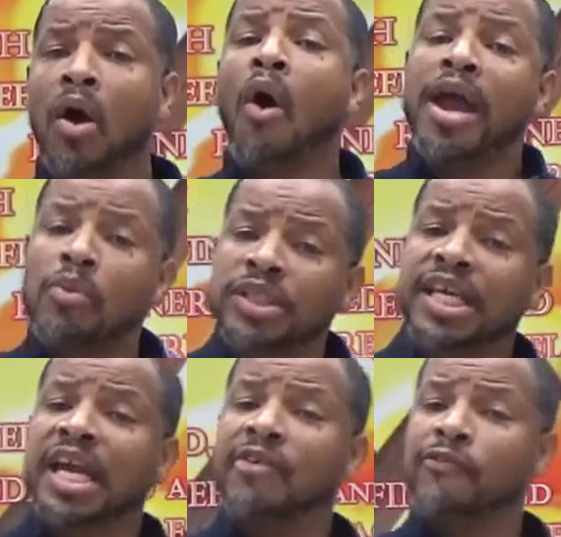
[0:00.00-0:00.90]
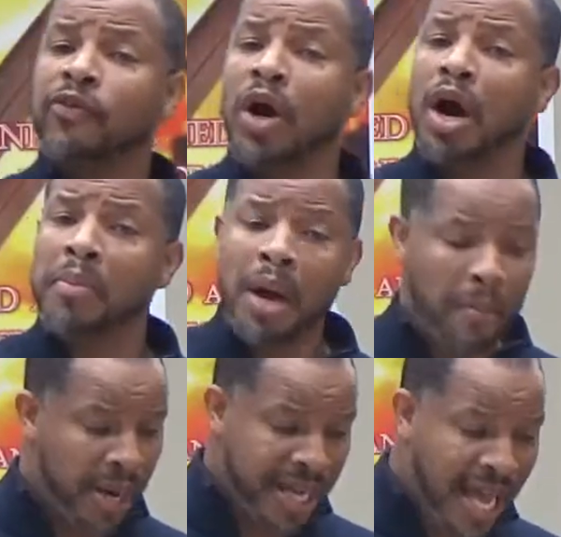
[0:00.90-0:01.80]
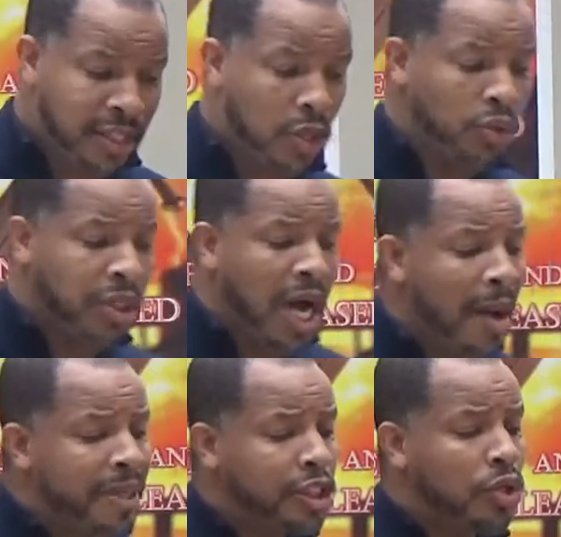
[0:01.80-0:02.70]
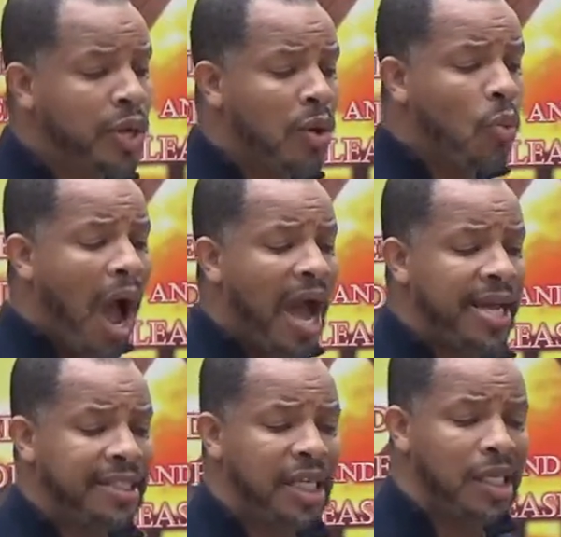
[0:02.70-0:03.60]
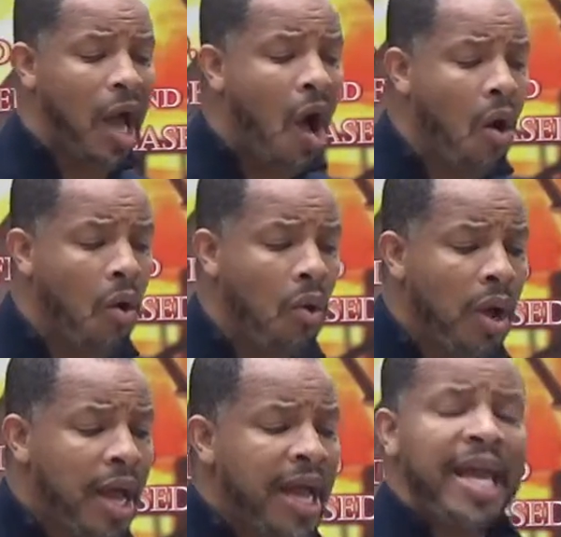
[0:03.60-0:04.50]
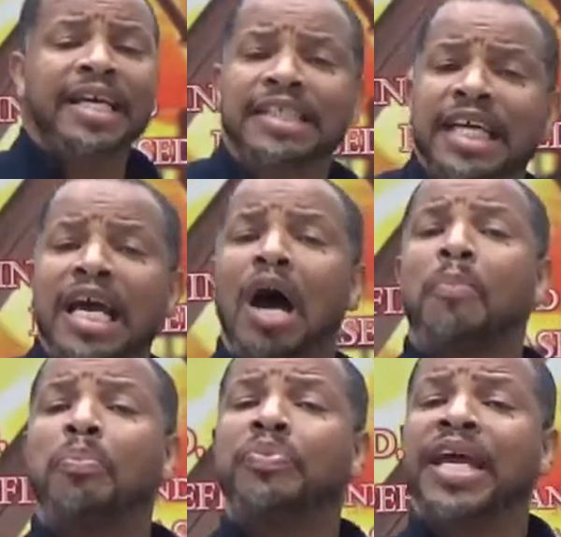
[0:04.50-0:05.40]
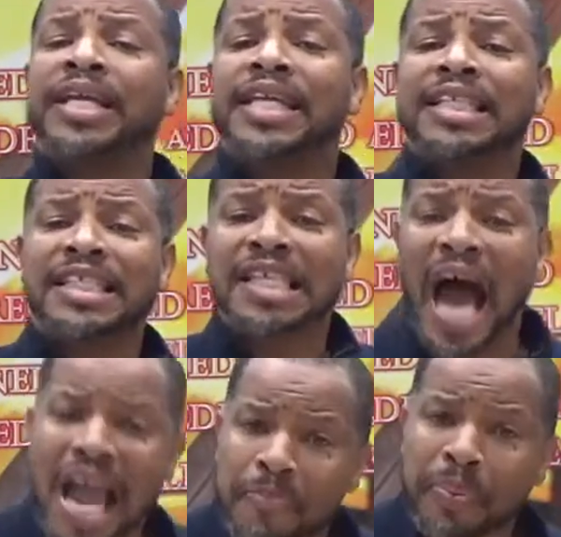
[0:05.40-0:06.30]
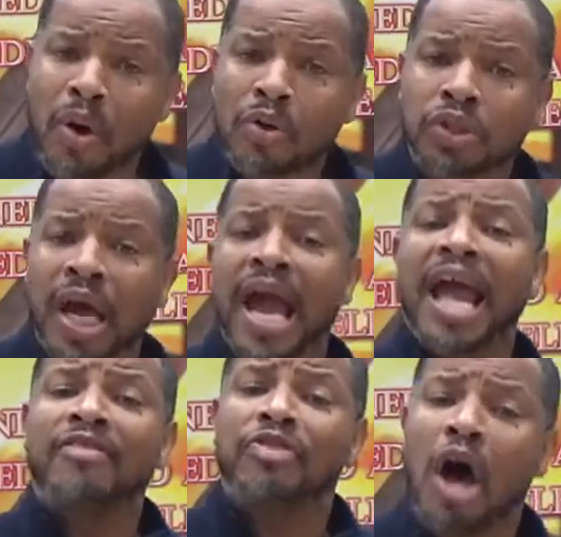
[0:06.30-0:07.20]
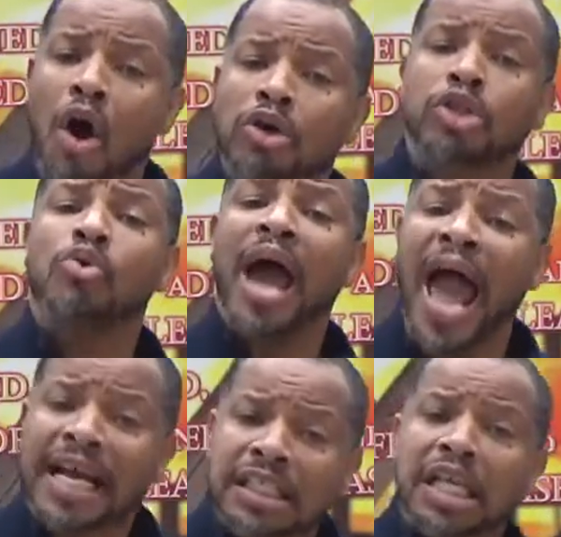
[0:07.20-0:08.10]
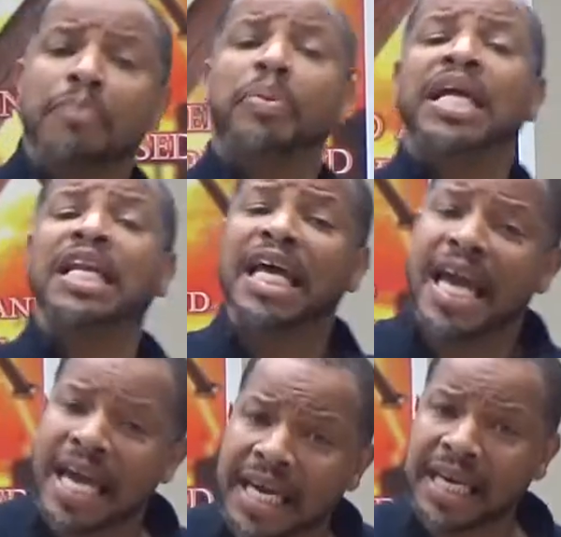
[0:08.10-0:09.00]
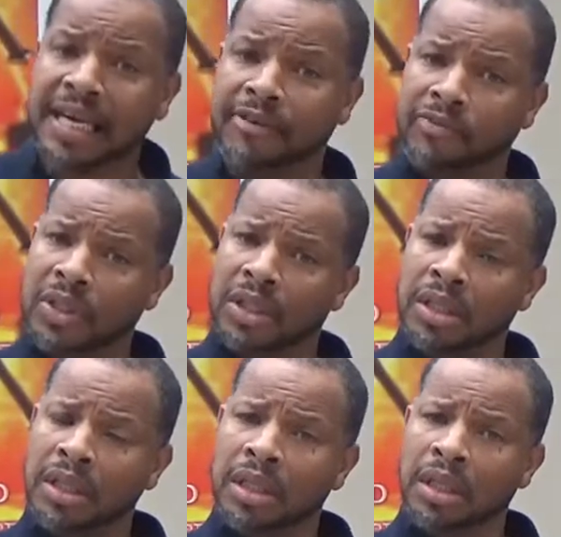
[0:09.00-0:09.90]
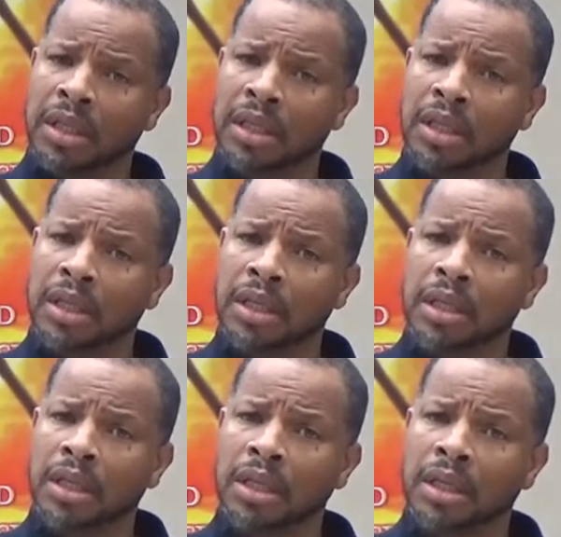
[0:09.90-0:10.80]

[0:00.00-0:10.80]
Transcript: or it was hidden from but guess who's coming to him while he's alone is the uh, the disciples yeah. and those who actually believe come on